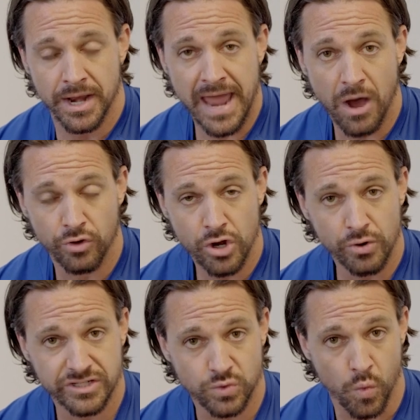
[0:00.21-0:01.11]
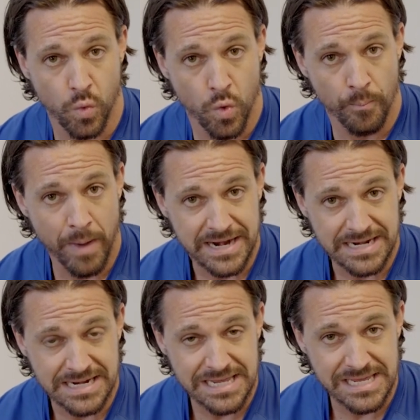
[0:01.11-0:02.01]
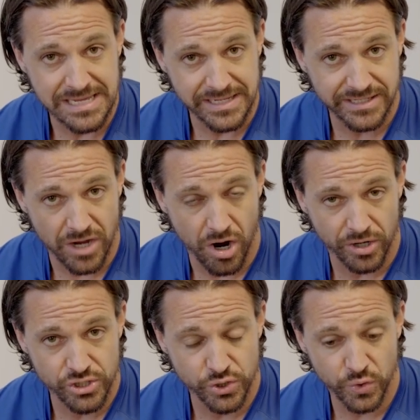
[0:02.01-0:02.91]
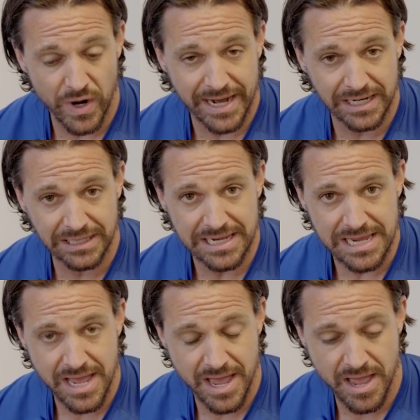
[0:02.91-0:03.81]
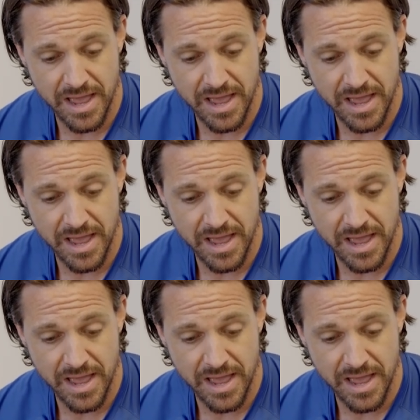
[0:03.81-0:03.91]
Now, notice my knees are directly